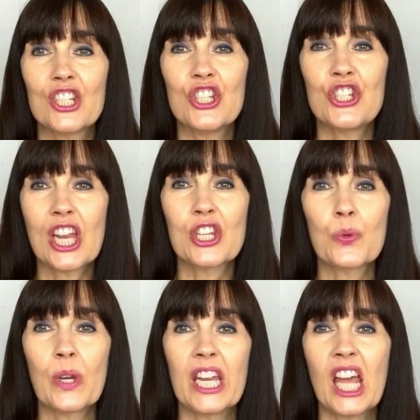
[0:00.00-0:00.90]
a
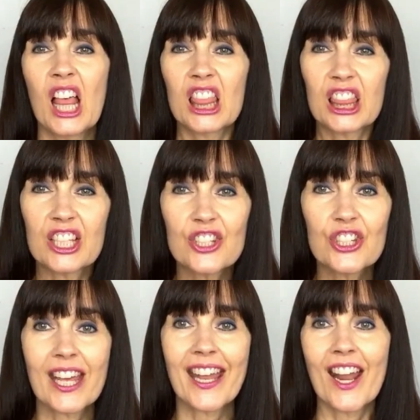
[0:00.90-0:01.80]
genuine,
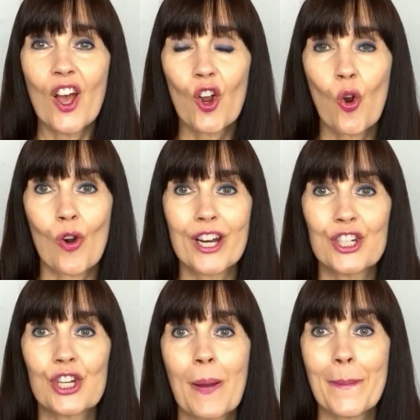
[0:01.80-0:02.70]
legit
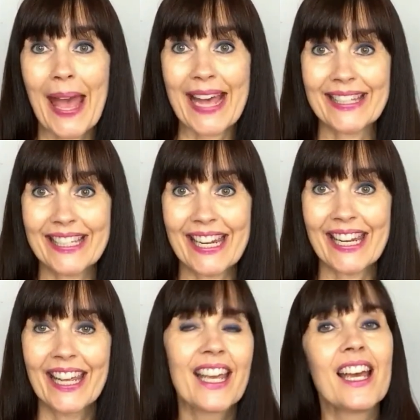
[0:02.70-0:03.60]
Cornish
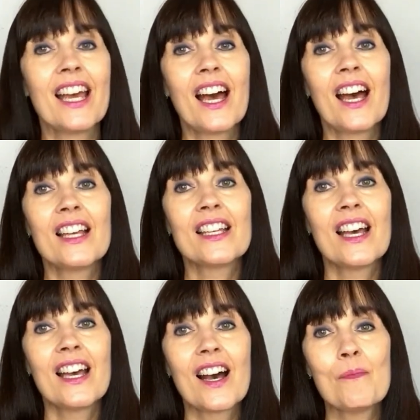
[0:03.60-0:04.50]
pasty.
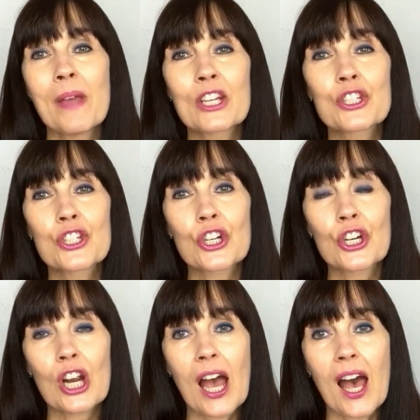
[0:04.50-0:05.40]
A
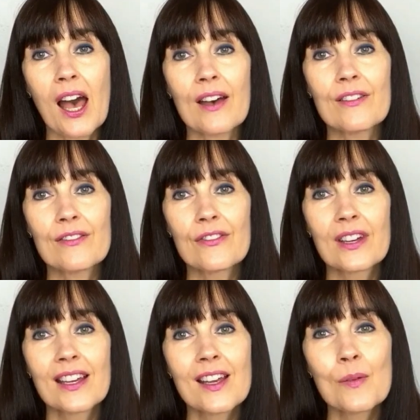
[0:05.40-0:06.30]
mixture of
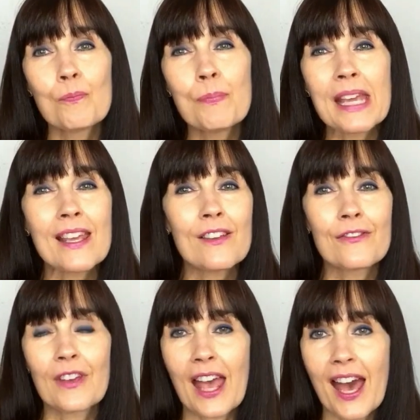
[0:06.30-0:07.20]

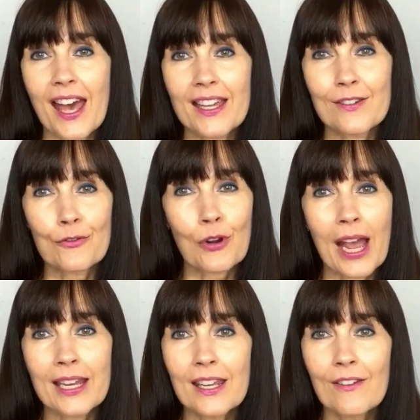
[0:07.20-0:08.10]
beef and a
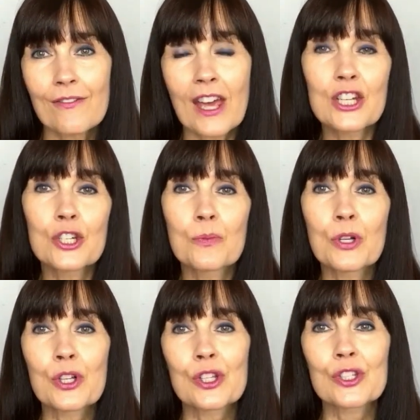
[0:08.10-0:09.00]
variety of
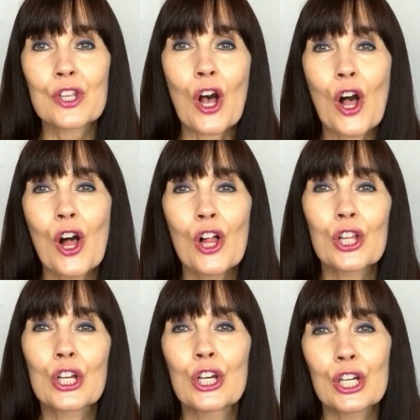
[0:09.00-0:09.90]
vegetables
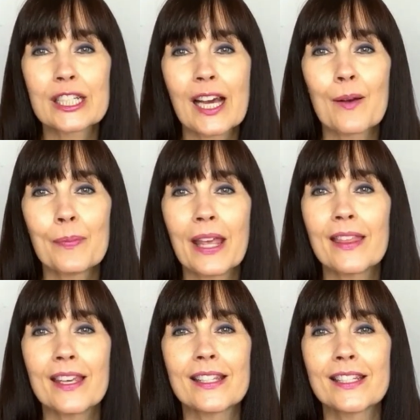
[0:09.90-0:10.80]
all cooked up
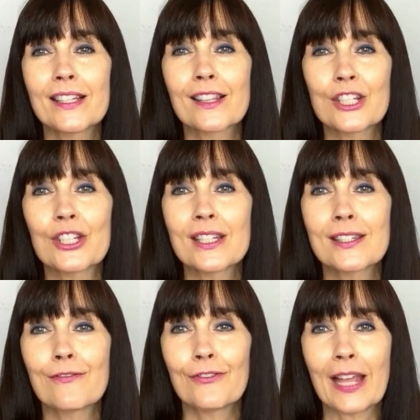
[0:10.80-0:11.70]
in this
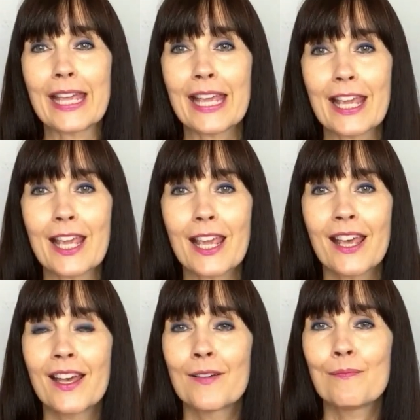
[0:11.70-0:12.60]
delicious, flaky
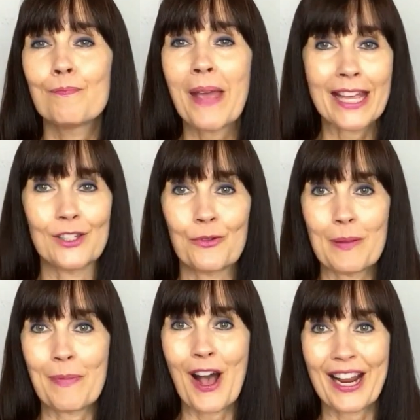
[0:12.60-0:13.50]

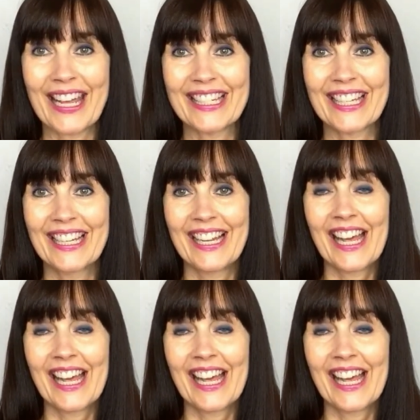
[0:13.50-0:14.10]
pastry pocket.